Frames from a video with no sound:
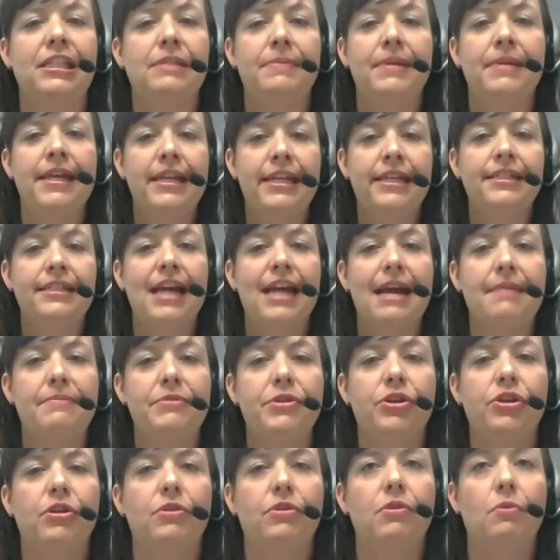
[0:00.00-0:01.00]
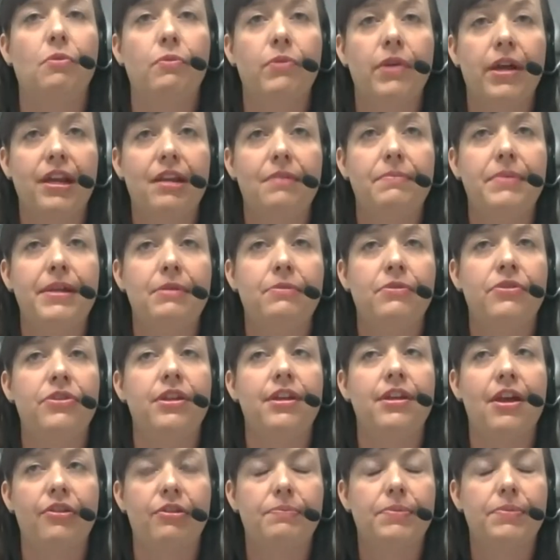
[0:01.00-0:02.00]
But anytime you're going to be with
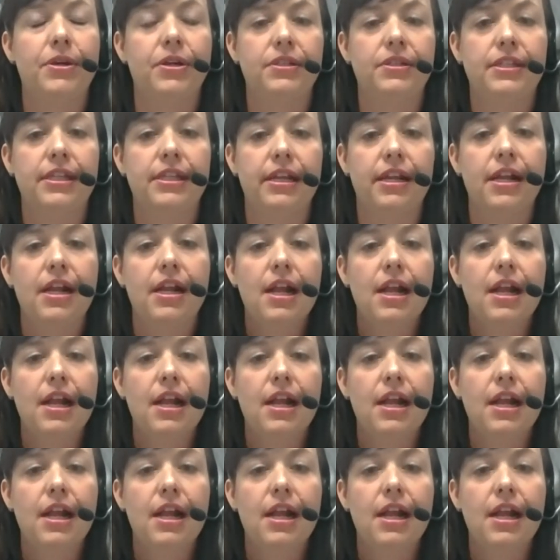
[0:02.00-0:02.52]
another person,